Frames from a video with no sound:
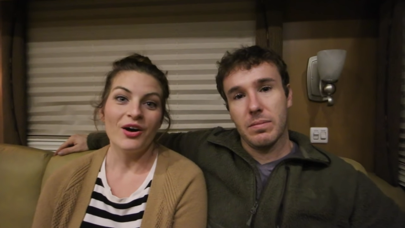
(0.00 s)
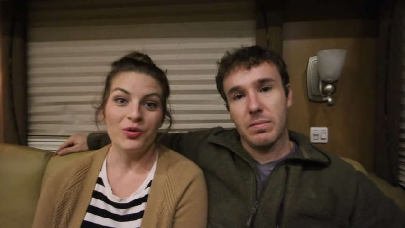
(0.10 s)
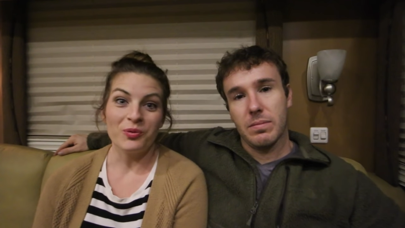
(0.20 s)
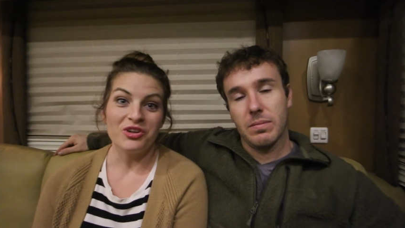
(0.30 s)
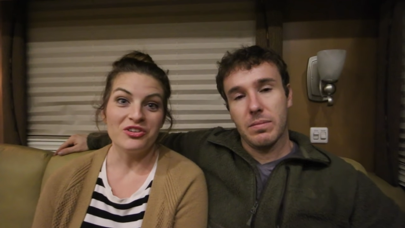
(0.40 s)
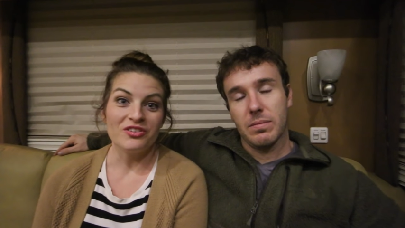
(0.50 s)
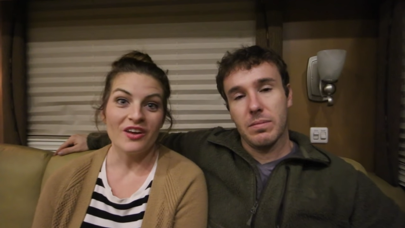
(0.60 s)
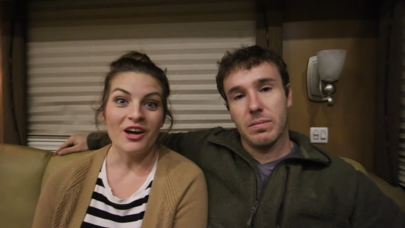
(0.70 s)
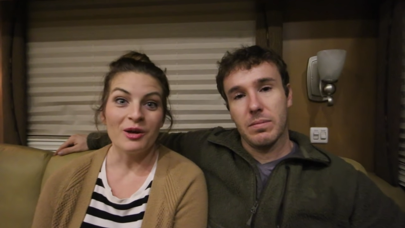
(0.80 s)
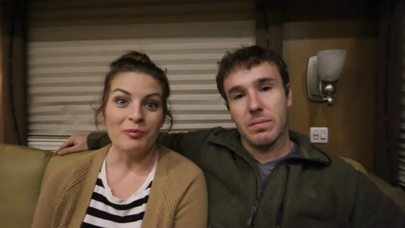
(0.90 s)

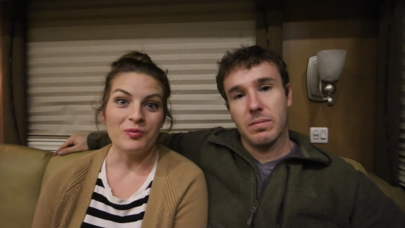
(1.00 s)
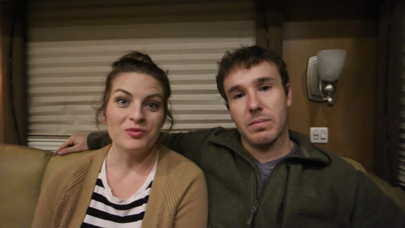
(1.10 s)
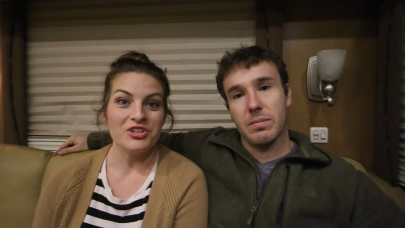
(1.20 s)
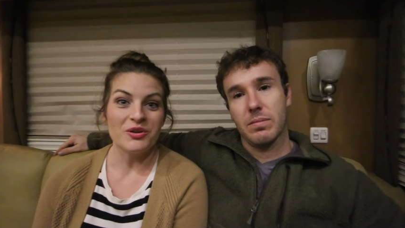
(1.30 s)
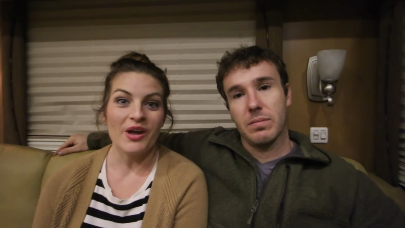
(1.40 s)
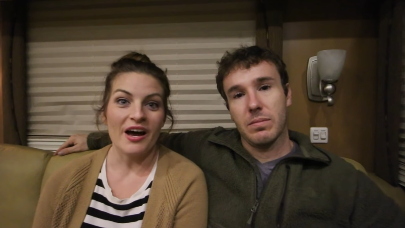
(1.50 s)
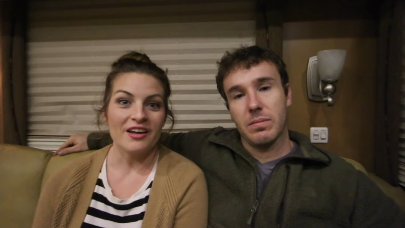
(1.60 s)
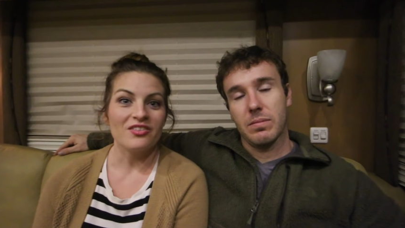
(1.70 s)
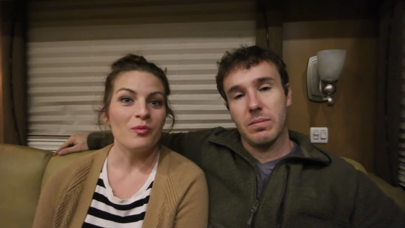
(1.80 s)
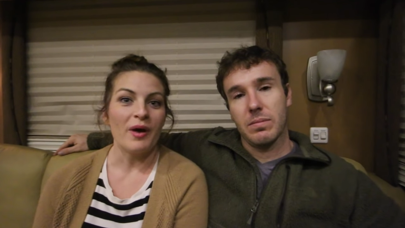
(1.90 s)
Speaker 1: opened up to you
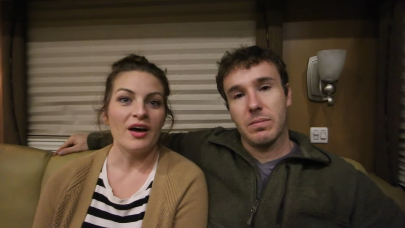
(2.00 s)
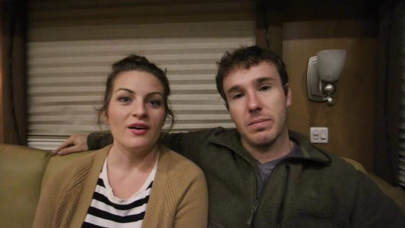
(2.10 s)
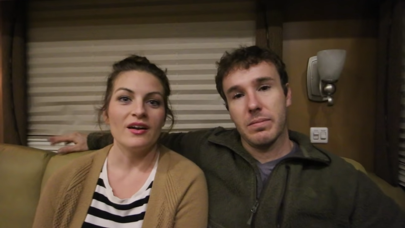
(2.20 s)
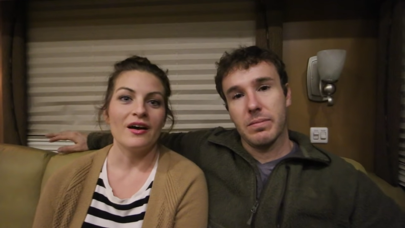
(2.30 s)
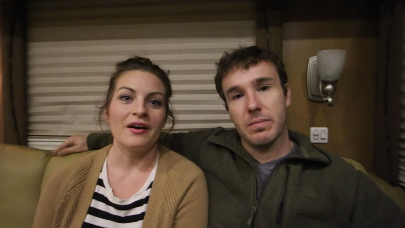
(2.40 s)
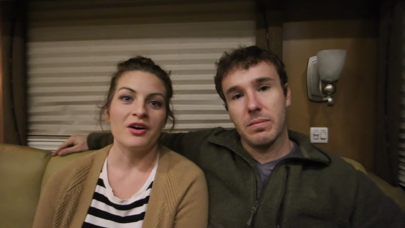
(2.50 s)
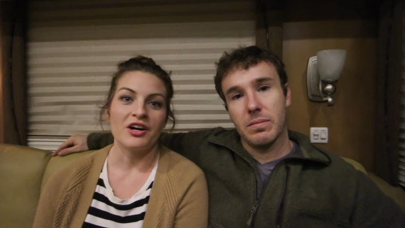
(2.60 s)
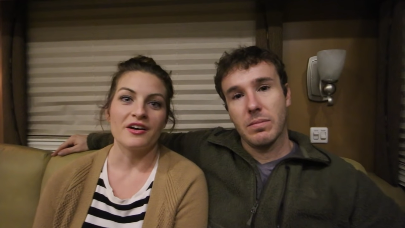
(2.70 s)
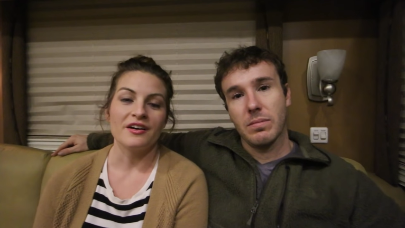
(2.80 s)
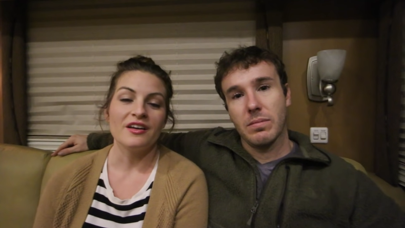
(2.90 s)
guys about
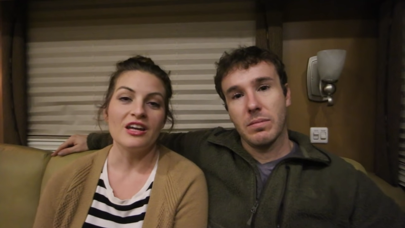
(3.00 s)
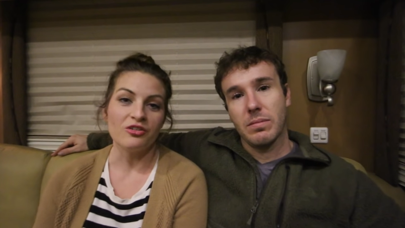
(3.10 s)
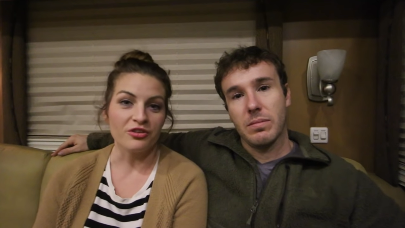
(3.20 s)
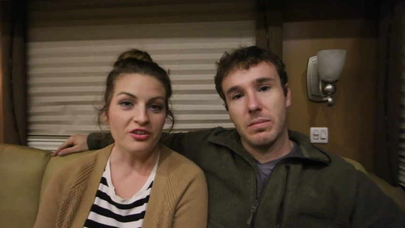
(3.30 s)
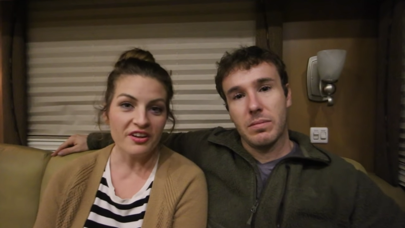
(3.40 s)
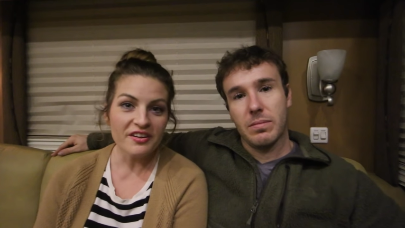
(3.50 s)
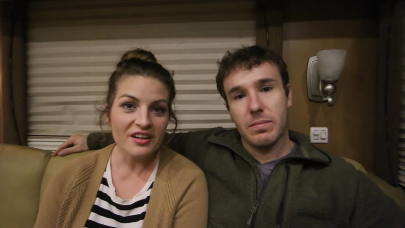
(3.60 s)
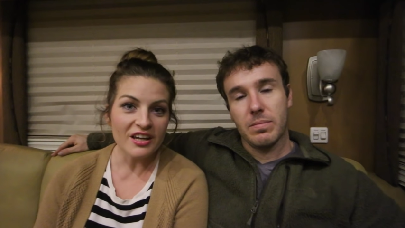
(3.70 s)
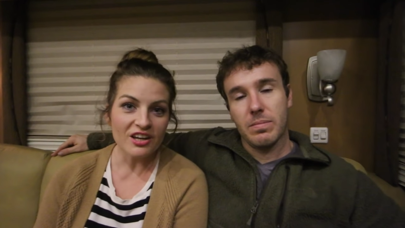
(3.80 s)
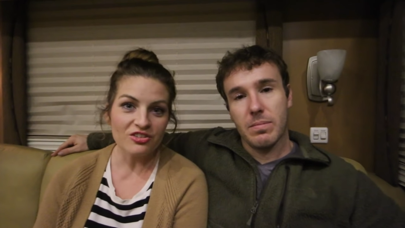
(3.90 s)
our
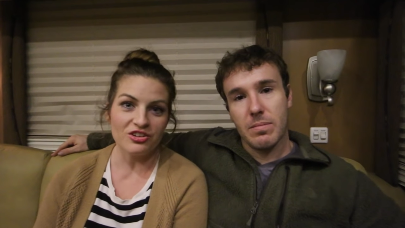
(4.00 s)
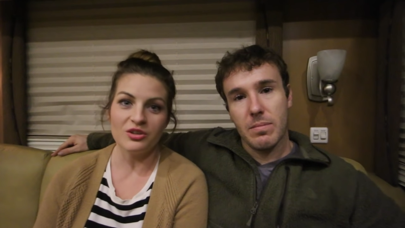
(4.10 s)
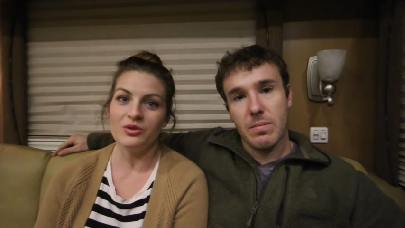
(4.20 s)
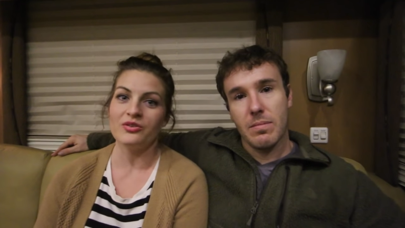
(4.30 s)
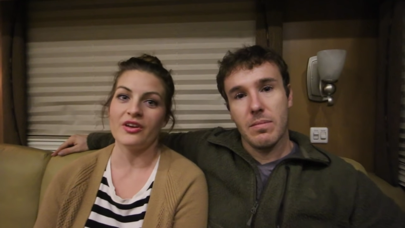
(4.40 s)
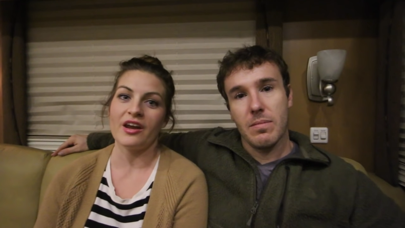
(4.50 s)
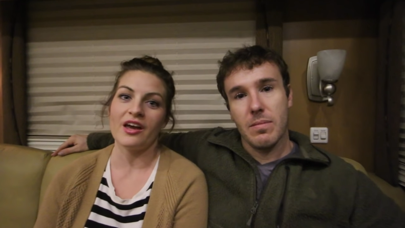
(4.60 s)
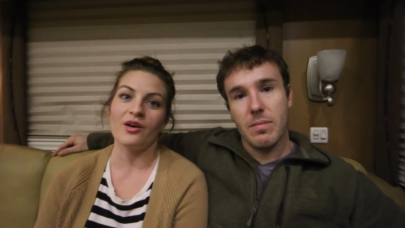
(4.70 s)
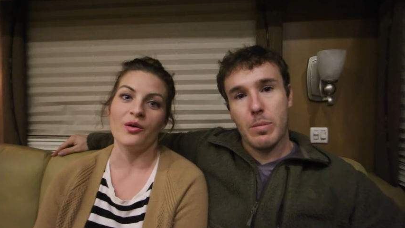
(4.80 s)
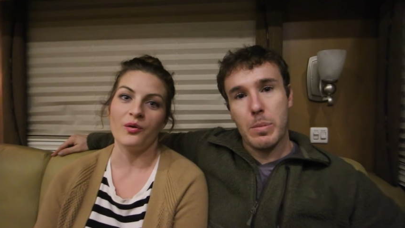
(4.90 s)
infertility issues and
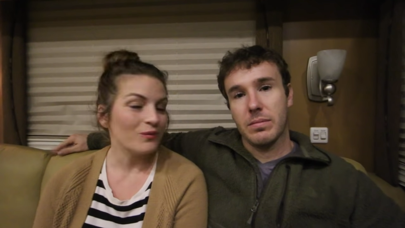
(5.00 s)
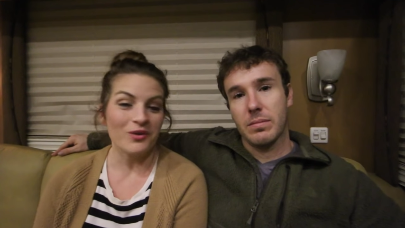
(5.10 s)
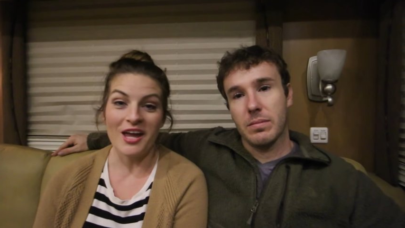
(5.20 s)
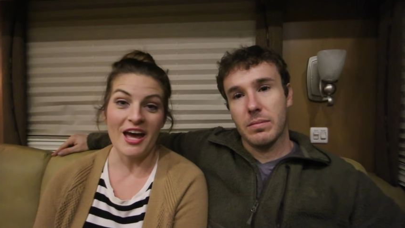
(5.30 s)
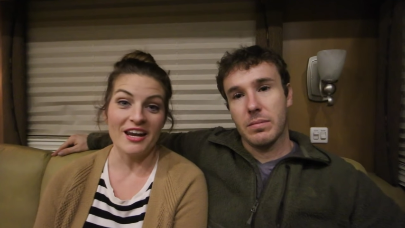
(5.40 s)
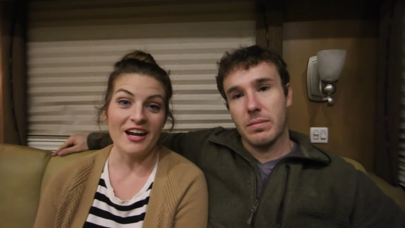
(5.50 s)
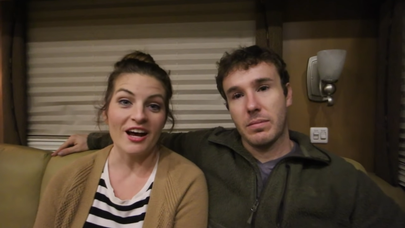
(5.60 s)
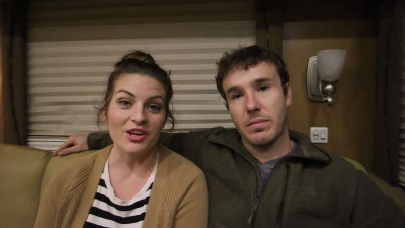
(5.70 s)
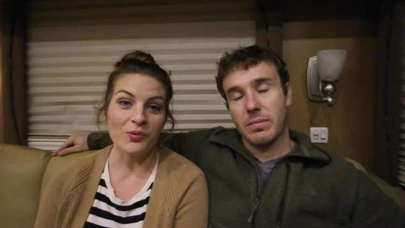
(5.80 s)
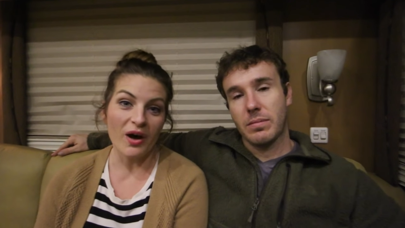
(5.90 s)
how we had an
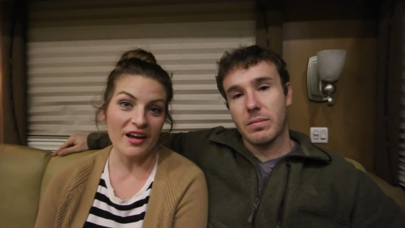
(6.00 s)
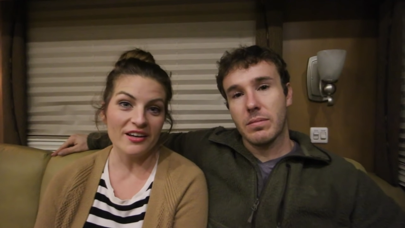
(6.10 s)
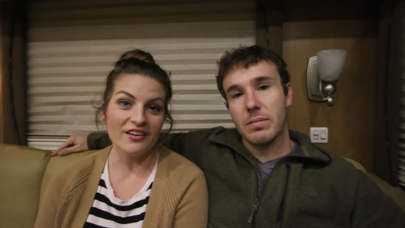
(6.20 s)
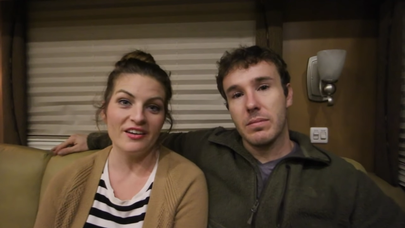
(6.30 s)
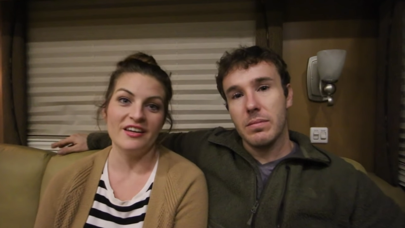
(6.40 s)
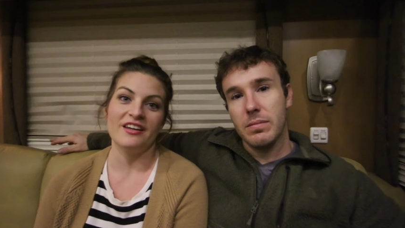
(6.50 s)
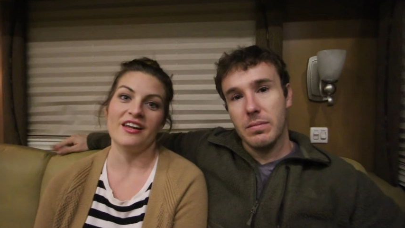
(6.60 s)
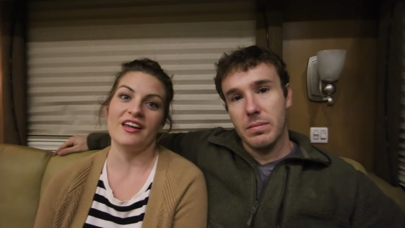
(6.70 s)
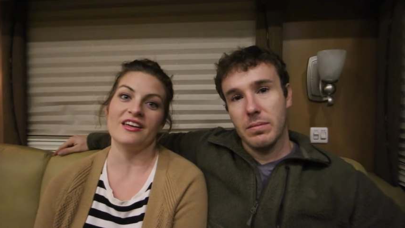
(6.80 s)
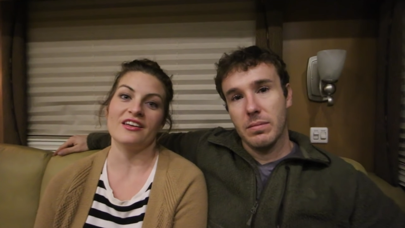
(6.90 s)
IUI done
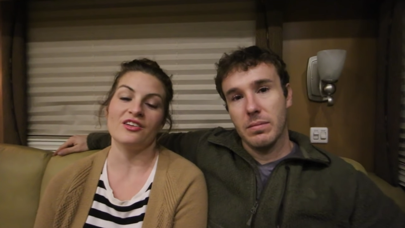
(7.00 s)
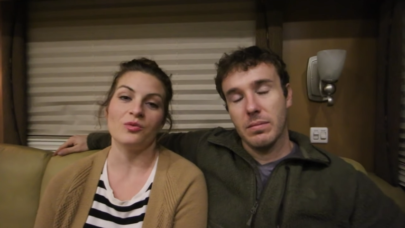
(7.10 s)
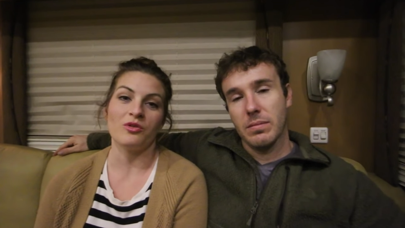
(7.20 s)
and